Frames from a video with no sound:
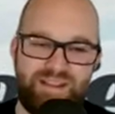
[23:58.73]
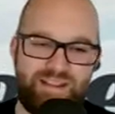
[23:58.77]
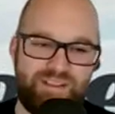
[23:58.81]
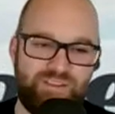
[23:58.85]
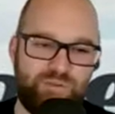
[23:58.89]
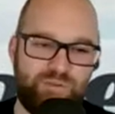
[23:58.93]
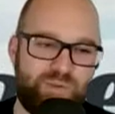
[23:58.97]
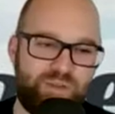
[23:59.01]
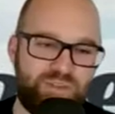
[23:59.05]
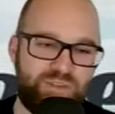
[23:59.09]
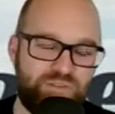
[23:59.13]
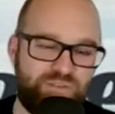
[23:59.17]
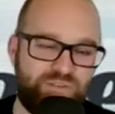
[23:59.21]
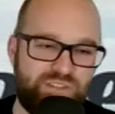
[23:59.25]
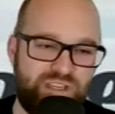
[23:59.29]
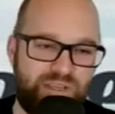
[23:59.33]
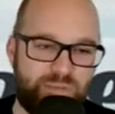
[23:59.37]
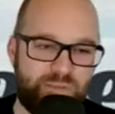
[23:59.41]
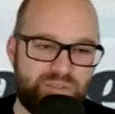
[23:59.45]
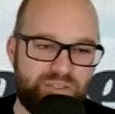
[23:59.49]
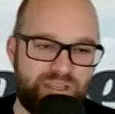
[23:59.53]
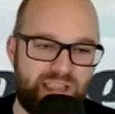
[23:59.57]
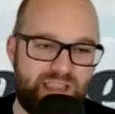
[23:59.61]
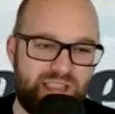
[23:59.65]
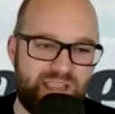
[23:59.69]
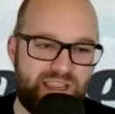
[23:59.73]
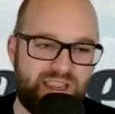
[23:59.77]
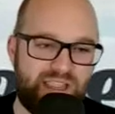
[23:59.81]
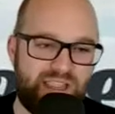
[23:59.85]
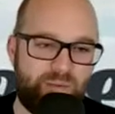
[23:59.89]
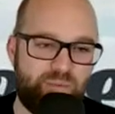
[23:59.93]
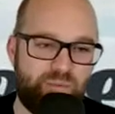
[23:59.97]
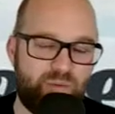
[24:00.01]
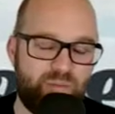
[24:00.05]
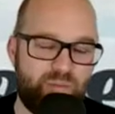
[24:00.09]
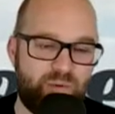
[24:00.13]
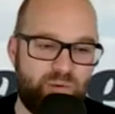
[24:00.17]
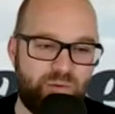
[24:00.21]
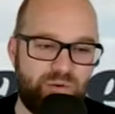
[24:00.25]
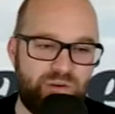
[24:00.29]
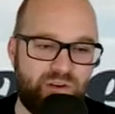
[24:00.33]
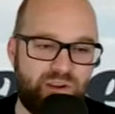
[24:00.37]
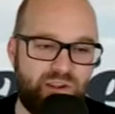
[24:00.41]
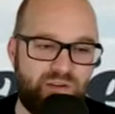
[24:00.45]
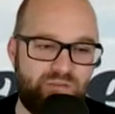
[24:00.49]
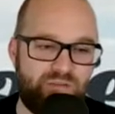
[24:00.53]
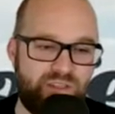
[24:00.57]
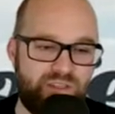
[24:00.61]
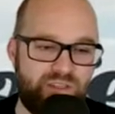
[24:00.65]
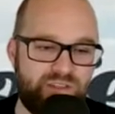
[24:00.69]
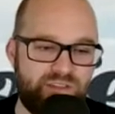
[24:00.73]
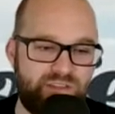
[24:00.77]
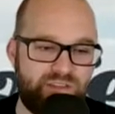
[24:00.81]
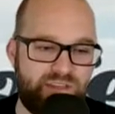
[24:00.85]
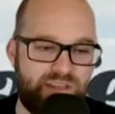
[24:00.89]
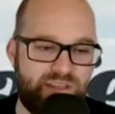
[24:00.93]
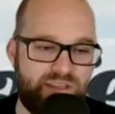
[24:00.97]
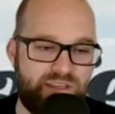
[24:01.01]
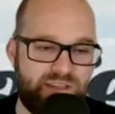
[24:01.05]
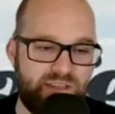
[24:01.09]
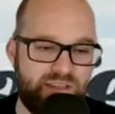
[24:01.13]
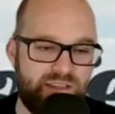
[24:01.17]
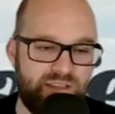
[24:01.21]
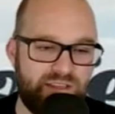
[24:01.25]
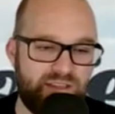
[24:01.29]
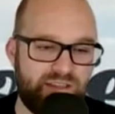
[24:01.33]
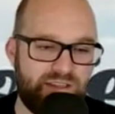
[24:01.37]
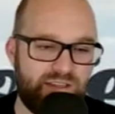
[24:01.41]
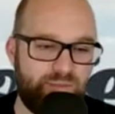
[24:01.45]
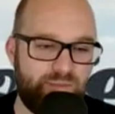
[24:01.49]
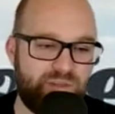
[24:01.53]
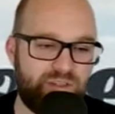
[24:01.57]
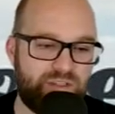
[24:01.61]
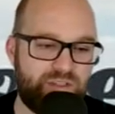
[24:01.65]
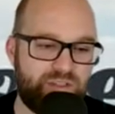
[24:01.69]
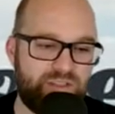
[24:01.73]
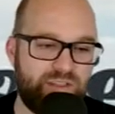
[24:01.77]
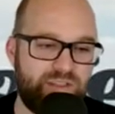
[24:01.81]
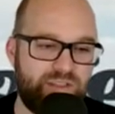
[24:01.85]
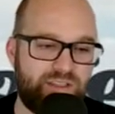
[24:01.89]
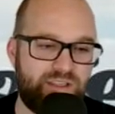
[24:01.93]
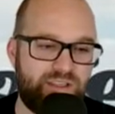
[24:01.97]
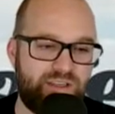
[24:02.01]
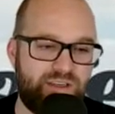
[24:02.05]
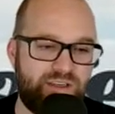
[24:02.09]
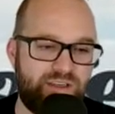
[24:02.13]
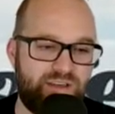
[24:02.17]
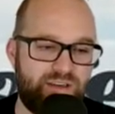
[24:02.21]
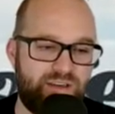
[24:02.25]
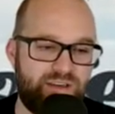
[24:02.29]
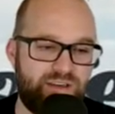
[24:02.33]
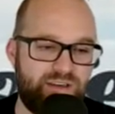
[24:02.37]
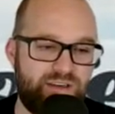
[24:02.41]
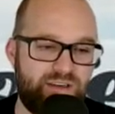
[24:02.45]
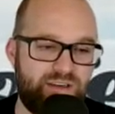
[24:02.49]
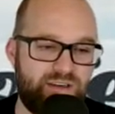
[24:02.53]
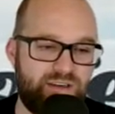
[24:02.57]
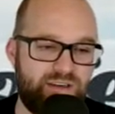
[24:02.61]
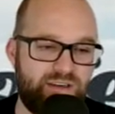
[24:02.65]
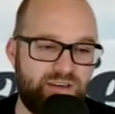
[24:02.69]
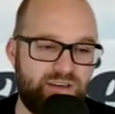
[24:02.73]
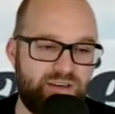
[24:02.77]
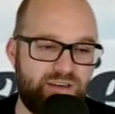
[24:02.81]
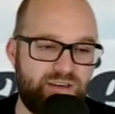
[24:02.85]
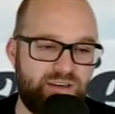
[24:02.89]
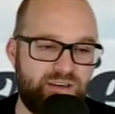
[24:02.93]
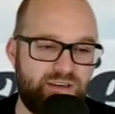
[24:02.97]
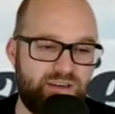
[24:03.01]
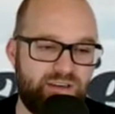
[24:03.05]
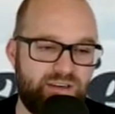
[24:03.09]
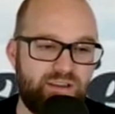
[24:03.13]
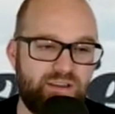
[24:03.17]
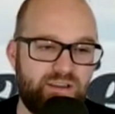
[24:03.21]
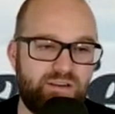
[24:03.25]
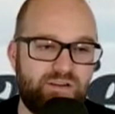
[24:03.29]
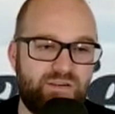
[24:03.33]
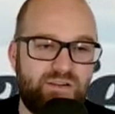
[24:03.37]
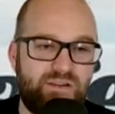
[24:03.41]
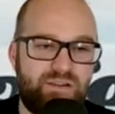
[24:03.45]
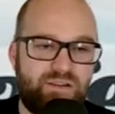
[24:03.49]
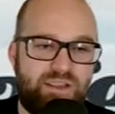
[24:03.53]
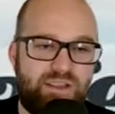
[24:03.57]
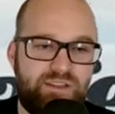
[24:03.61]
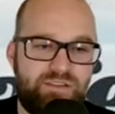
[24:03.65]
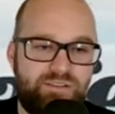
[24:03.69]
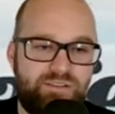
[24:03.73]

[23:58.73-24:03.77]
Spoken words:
Special teams guy, got promoted, obviously. Let me see here. No, I guess